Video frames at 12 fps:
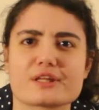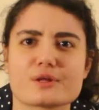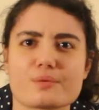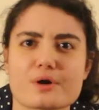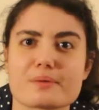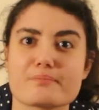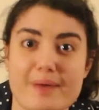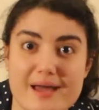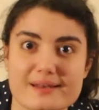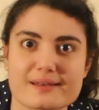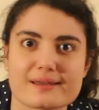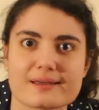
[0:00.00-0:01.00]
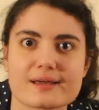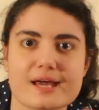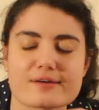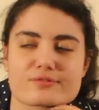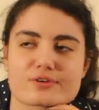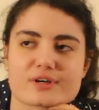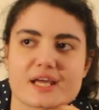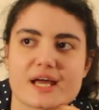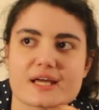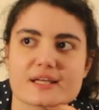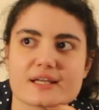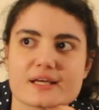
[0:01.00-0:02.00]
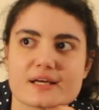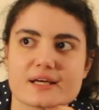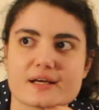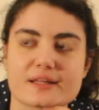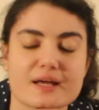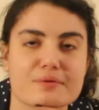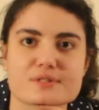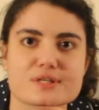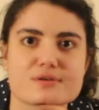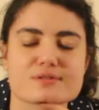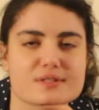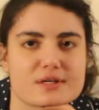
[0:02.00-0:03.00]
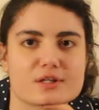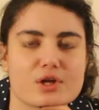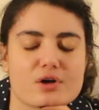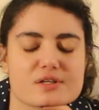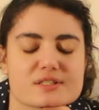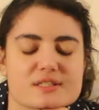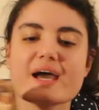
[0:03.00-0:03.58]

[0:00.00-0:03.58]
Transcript: the word maddening ever again. That was used a lot.